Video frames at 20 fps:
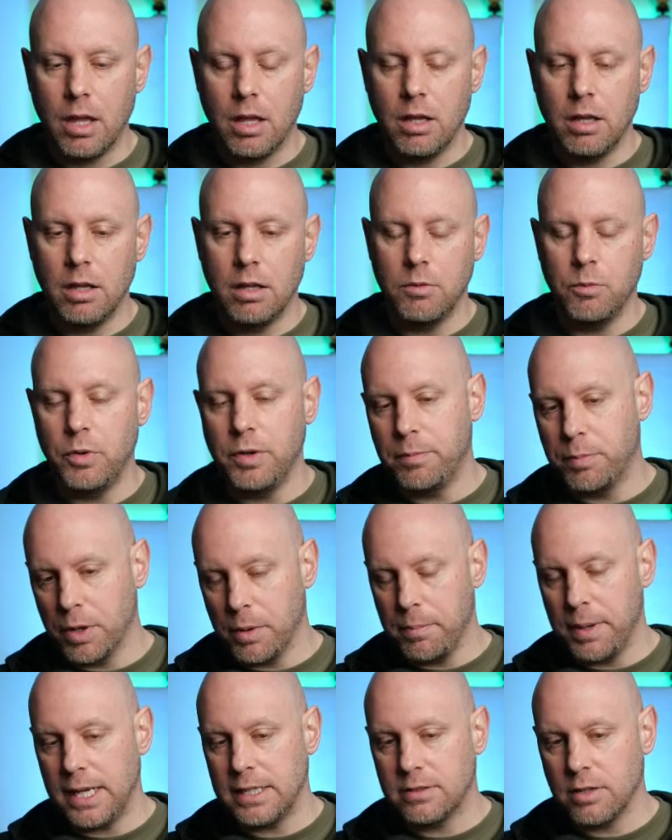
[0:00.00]
we put a
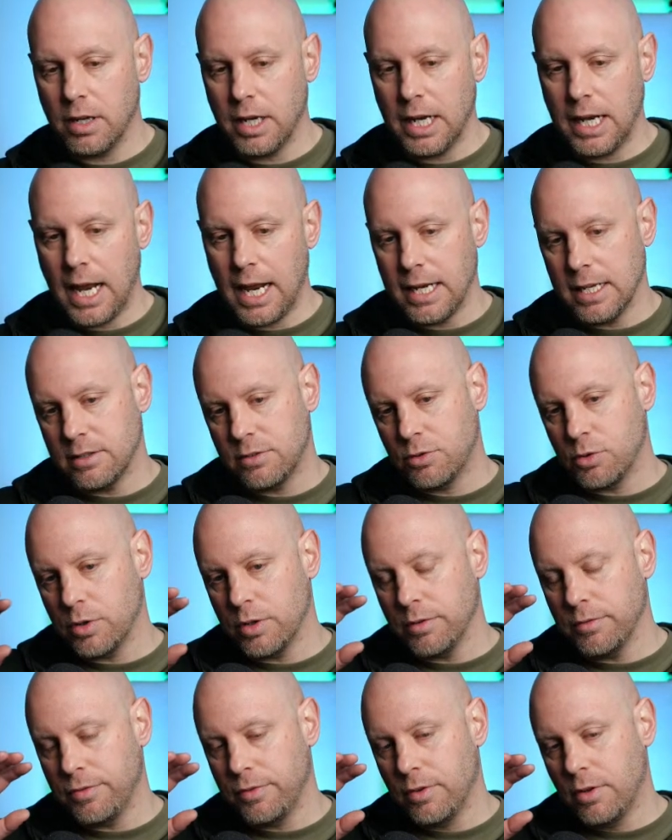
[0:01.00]
base on it and it's sort
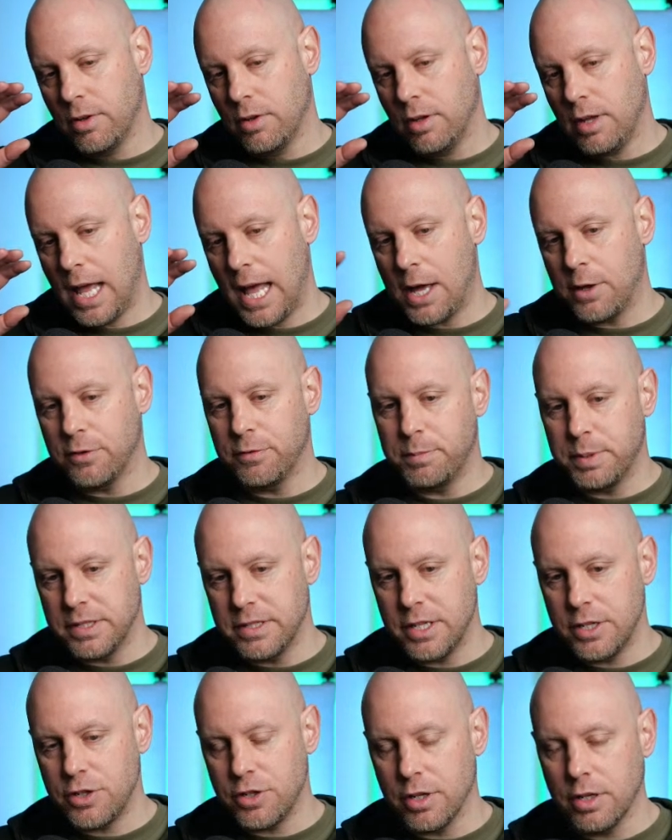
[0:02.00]
of out of
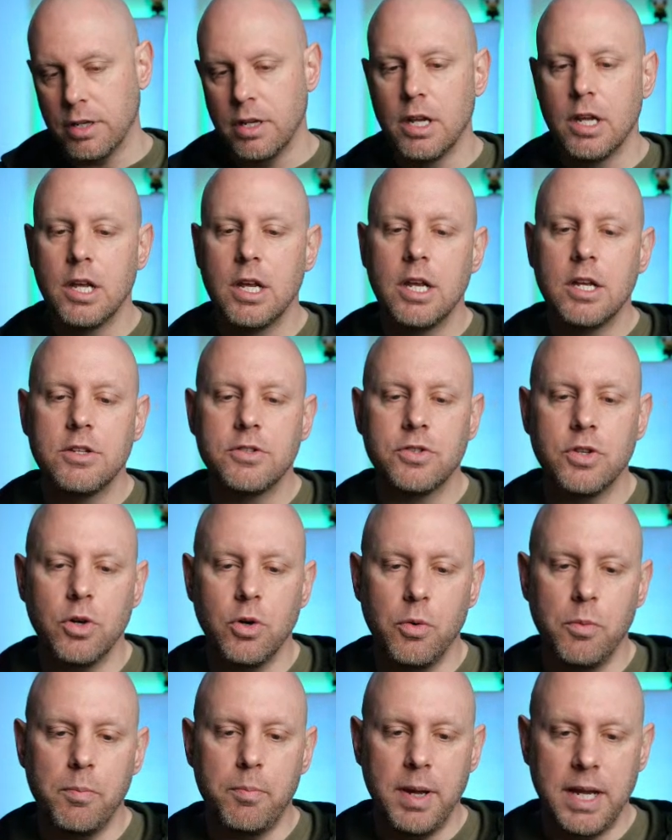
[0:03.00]
position. So
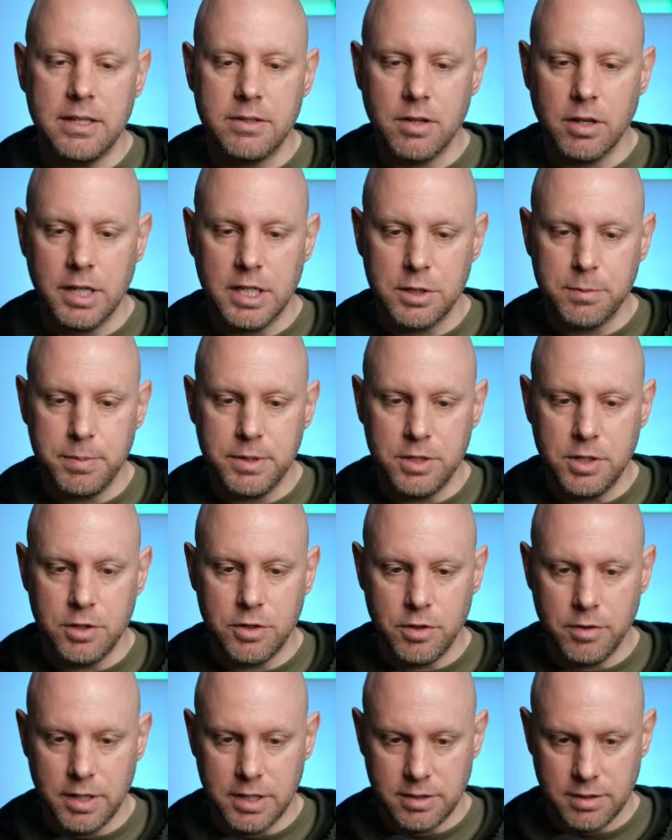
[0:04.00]
based on its position,
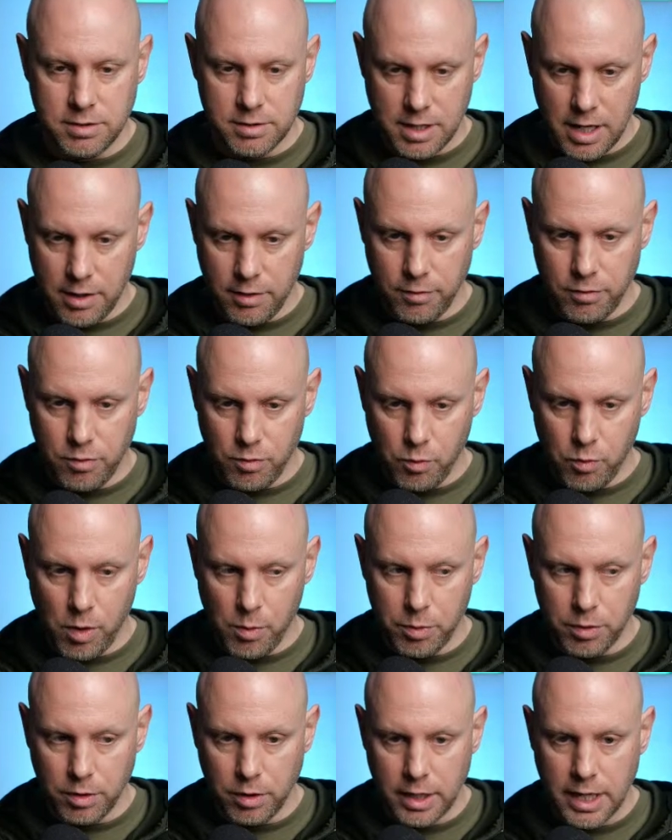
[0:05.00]
this is kind of what we're
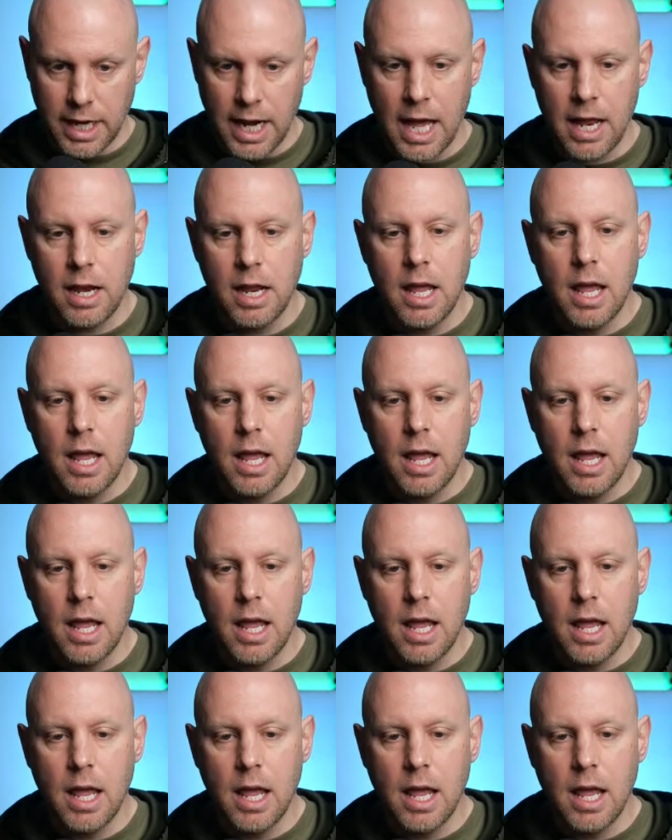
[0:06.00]
looking at.